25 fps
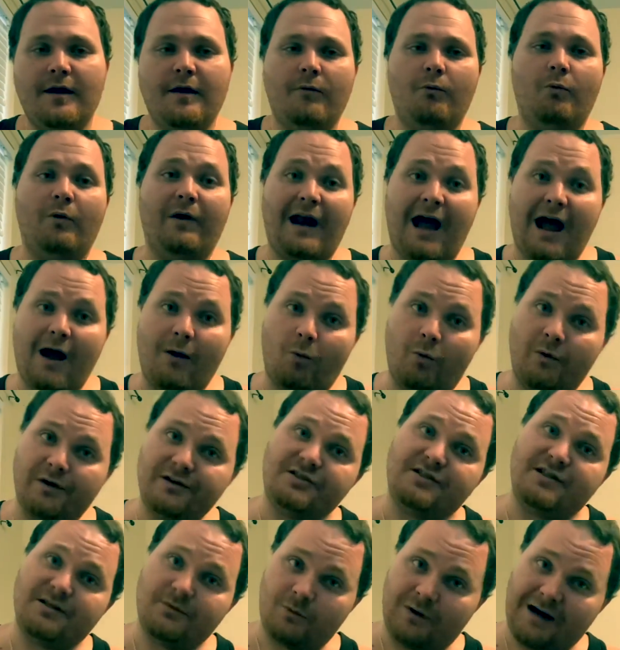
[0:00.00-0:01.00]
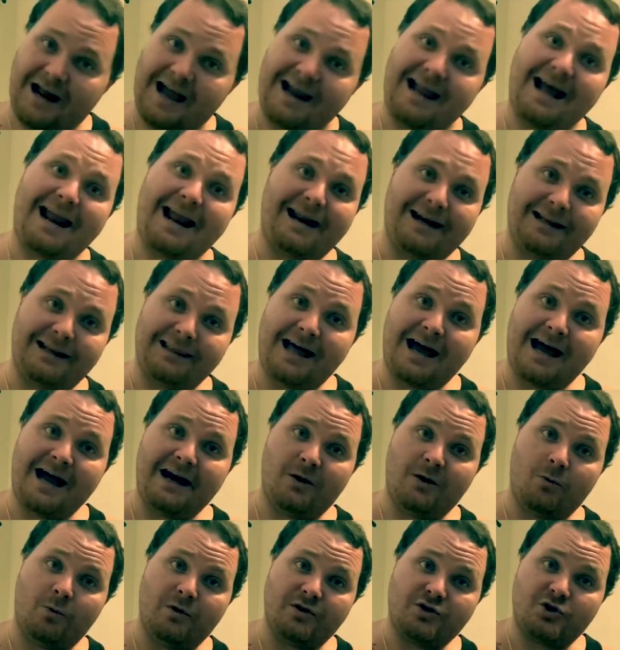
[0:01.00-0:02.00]
When I got out of line
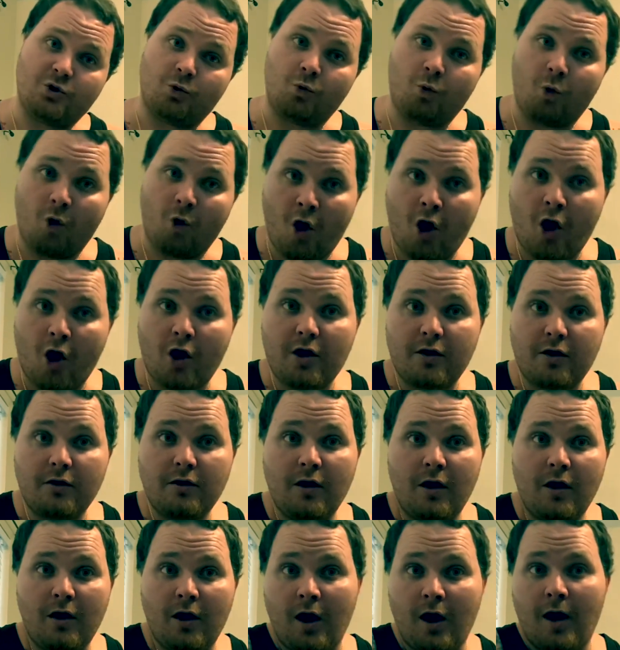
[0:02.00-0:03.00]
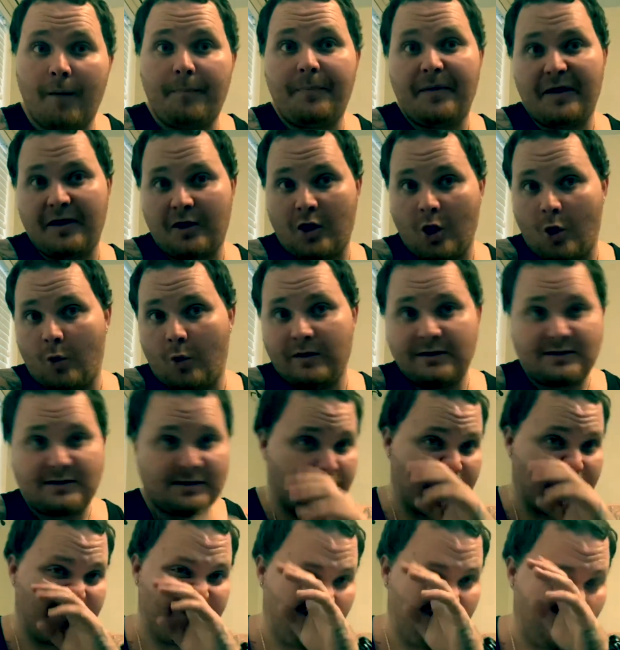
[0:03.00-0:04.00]
and went to walk up and go into
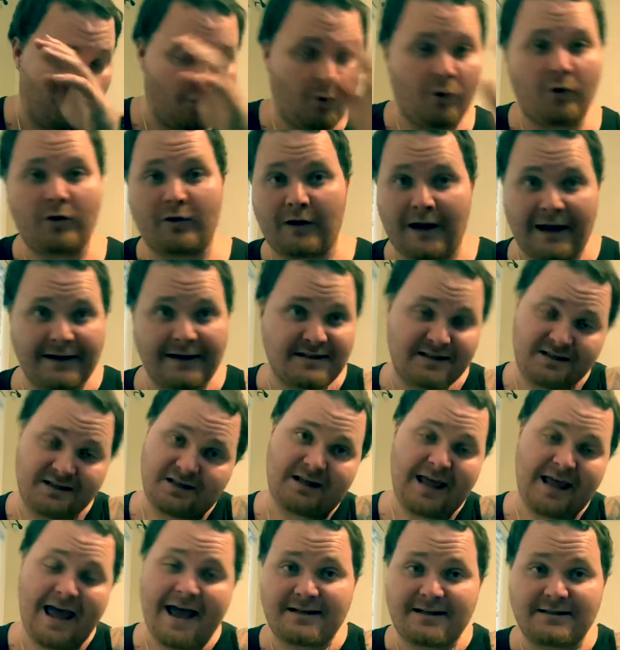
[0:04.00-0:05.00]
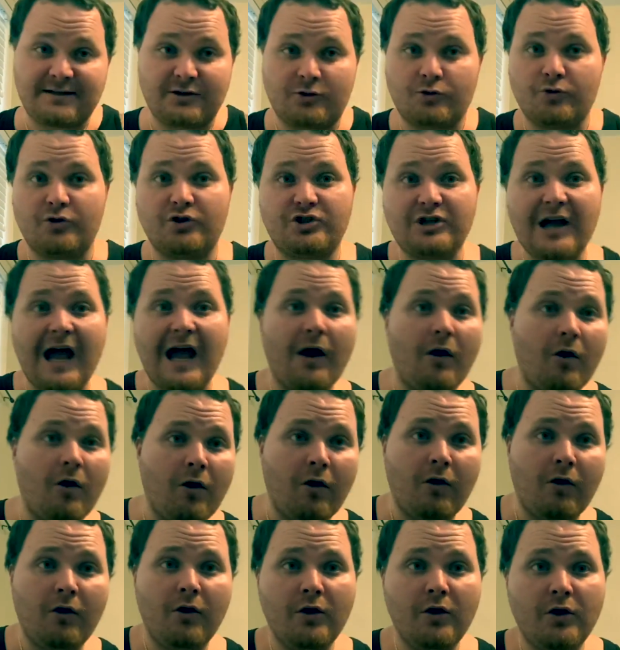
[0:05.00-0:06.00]
the door, like to exit through the chow
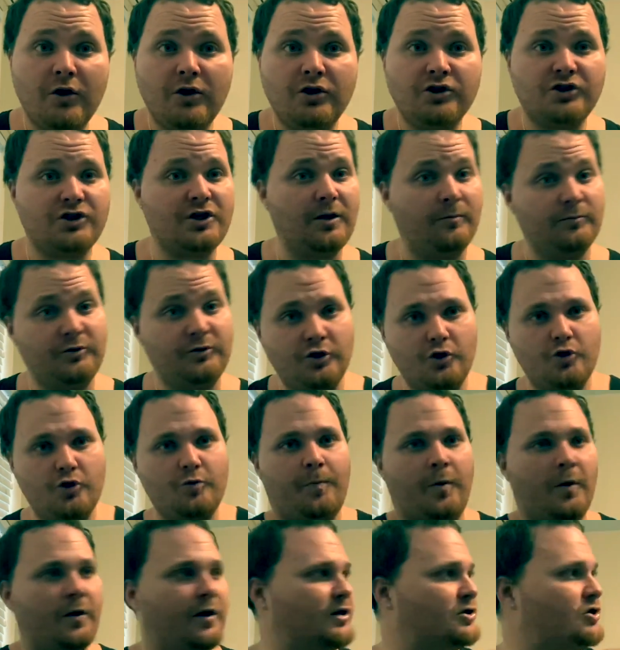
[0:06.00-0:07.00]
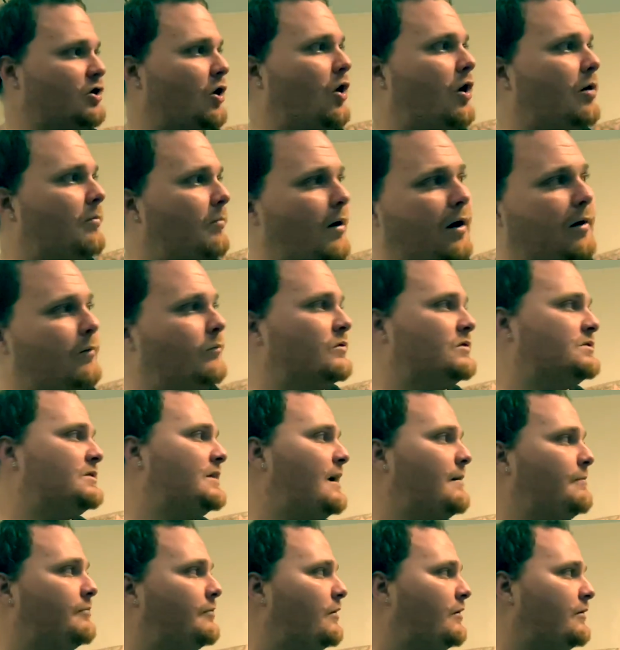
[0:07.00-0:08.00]
hall, some dude put his arm up and was
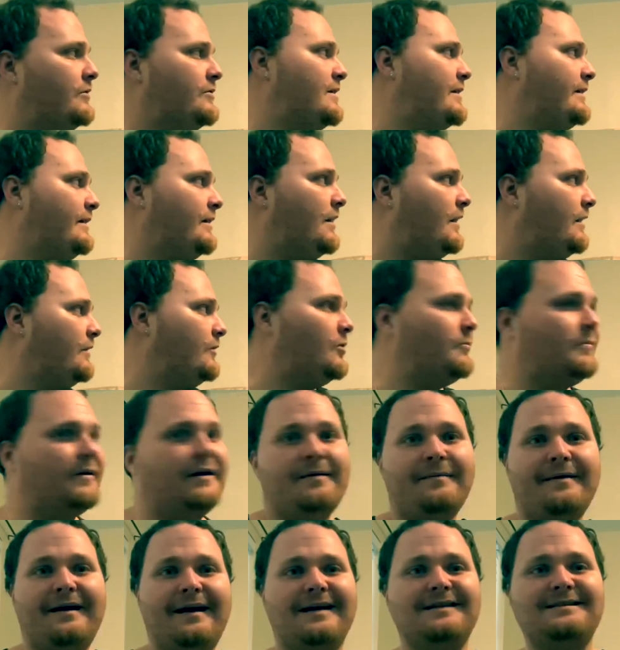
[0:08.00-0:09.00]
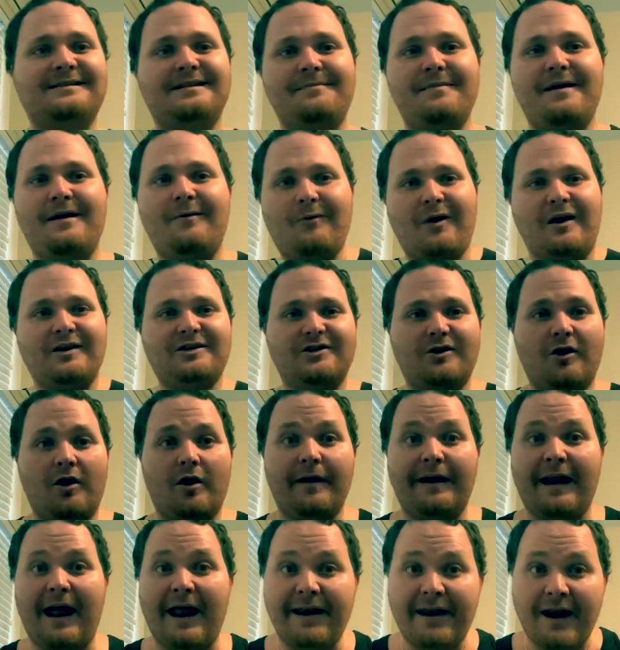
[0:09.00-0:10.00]
like, bro, you ain't cutting nobody, man. I said, man, watch your arm.
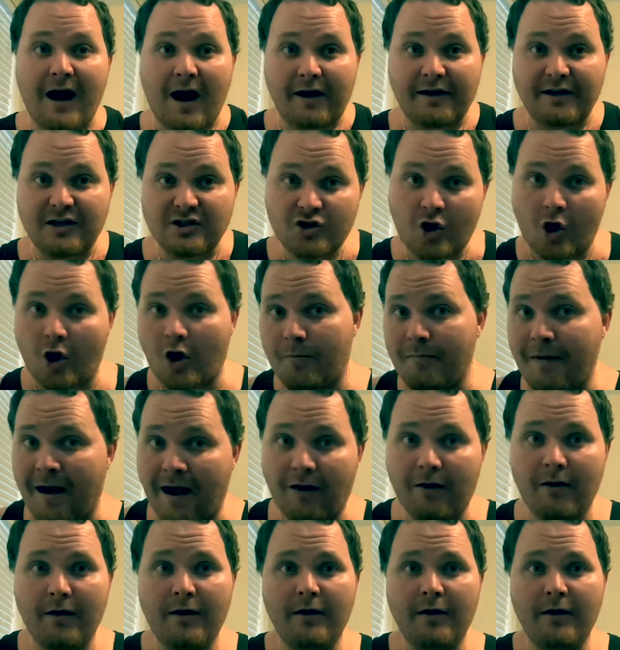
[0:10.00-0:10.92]
And I knocked his arm out.